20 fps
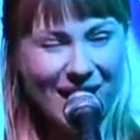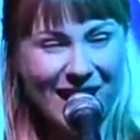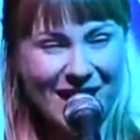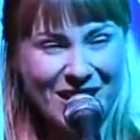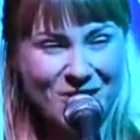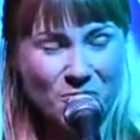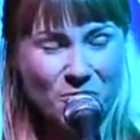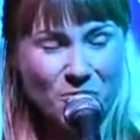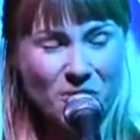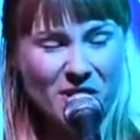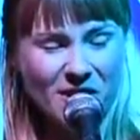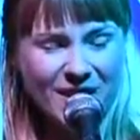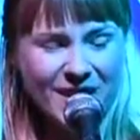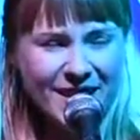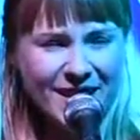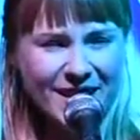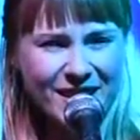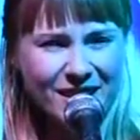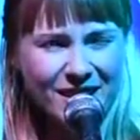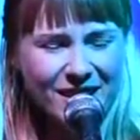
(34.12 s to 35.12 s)
I
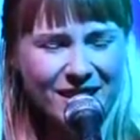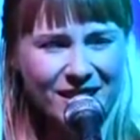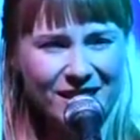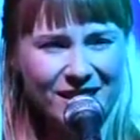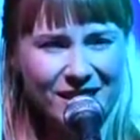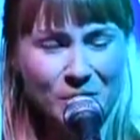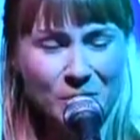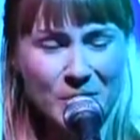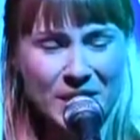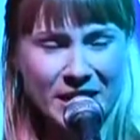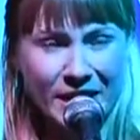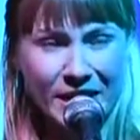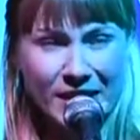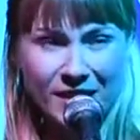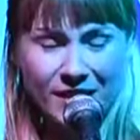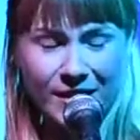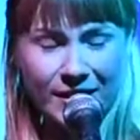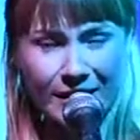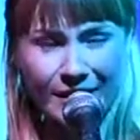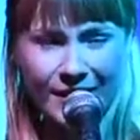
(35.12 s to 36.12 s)
want it to be
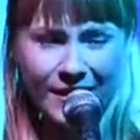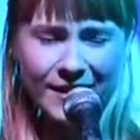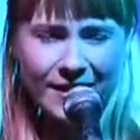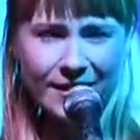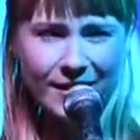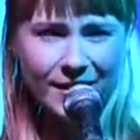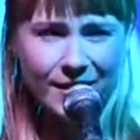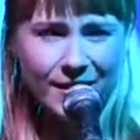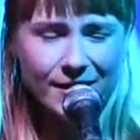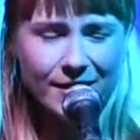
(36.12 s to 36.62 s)
clear